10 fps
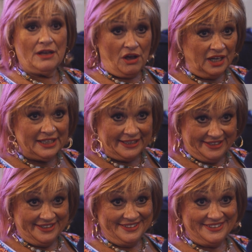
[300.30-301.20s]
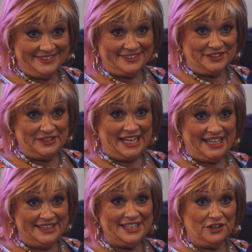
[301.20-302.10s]
haunted, okay?
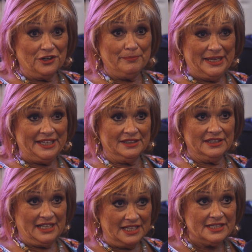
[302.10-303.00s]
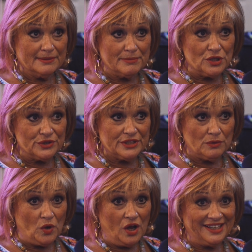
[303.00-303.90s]
There have been customers that
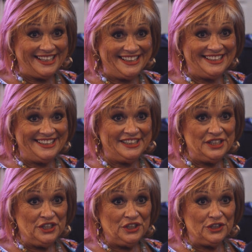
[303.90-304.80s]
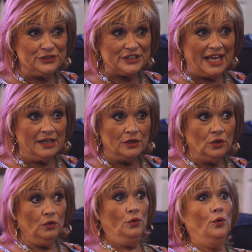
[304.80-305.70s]
walk in who's like,
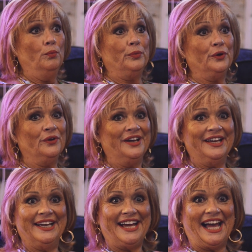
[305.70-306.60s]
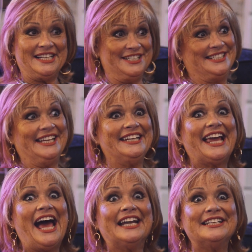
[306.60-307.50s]
oop, I just seen a
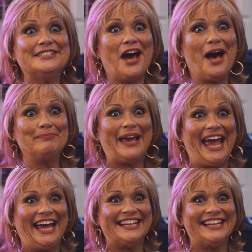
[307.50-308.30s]
guy in a top hat.